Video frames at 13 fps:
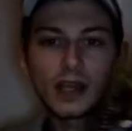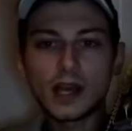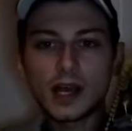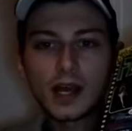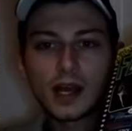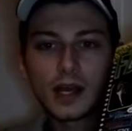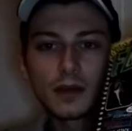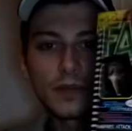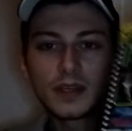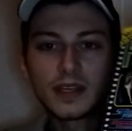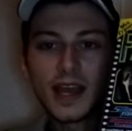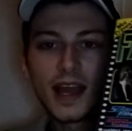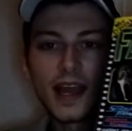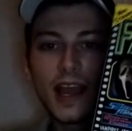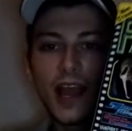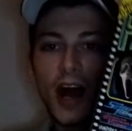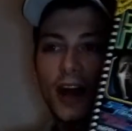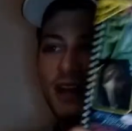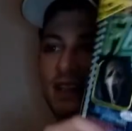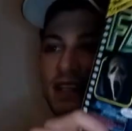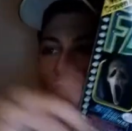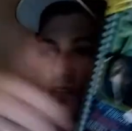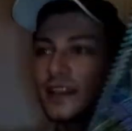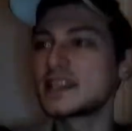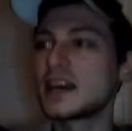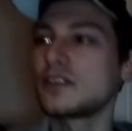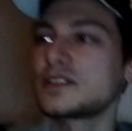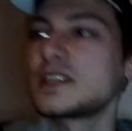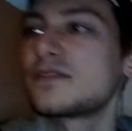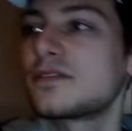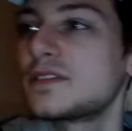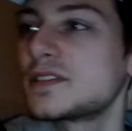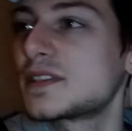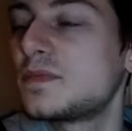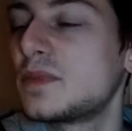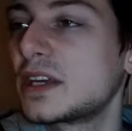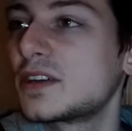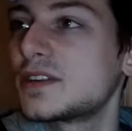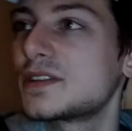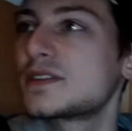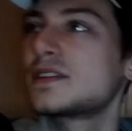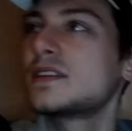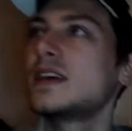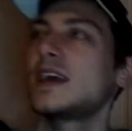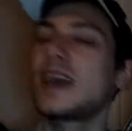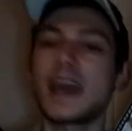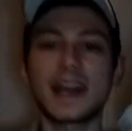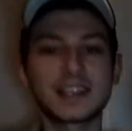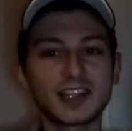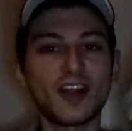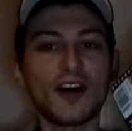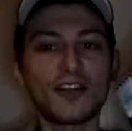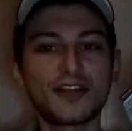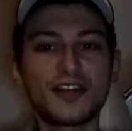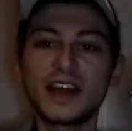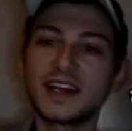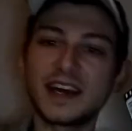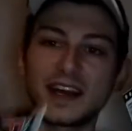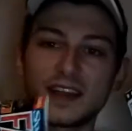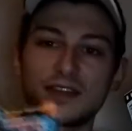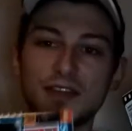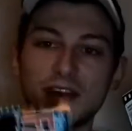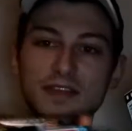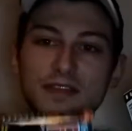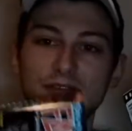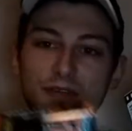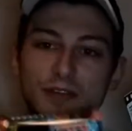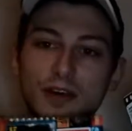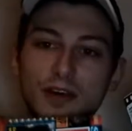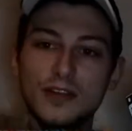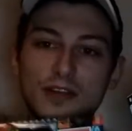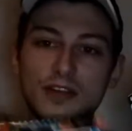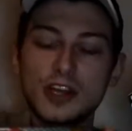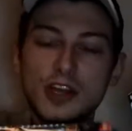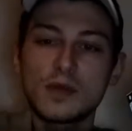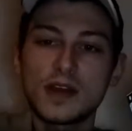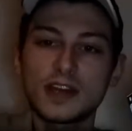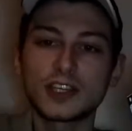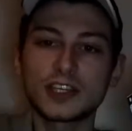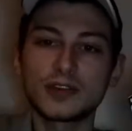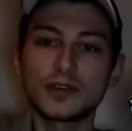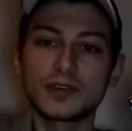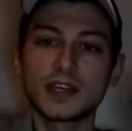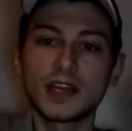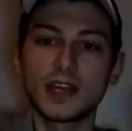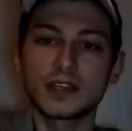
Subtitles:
But yeah, I can definitely tell the difference because it's a lot thinner than the newer issues.